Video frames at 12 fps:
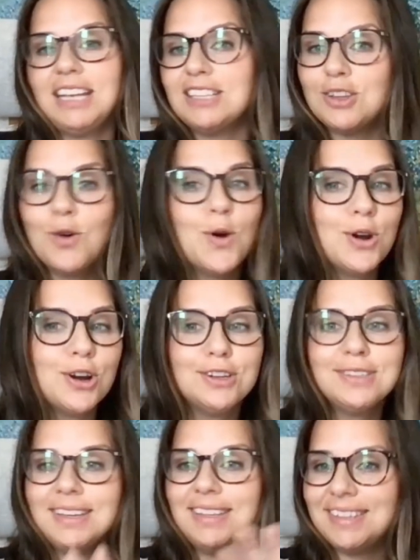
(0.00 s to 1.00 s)
takes the
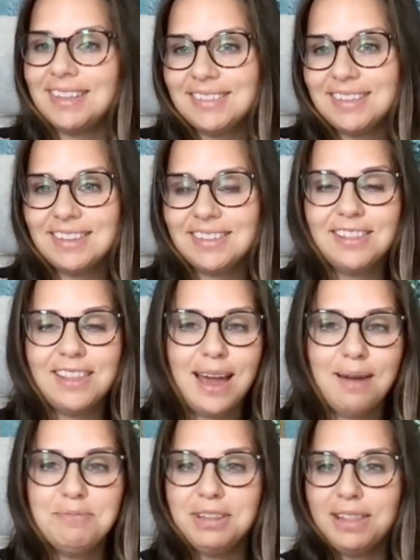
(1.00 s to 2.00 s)
orders, it sends it to the
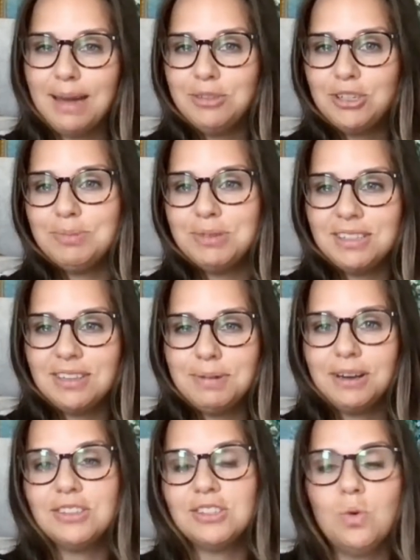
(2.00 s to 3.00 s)
lab ships it to the
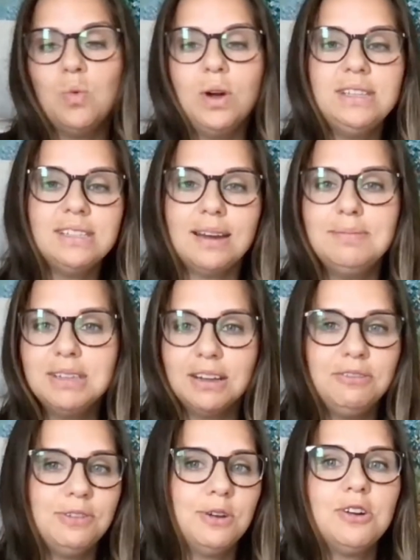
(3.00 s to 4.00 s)
parents. So once I'm
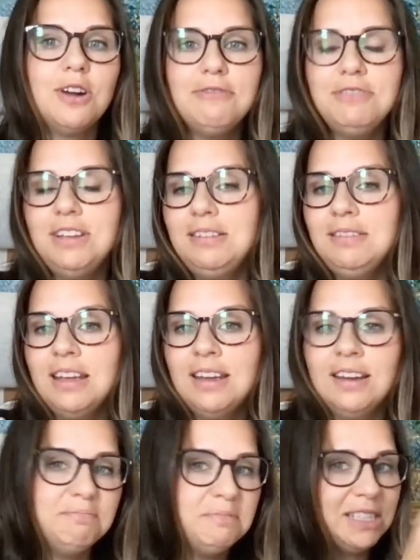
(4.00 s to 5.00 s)
done photographing,
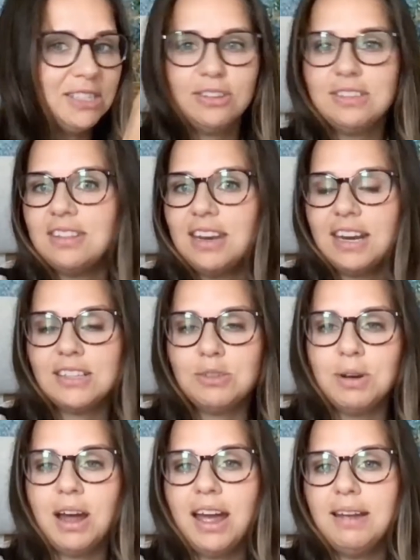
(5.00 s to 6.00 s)
it's on to the
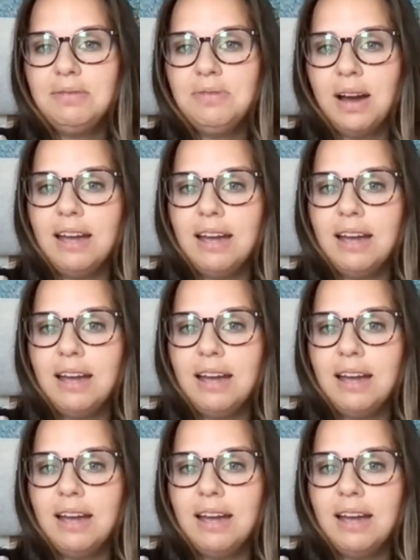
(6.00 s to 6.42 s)
next one. I've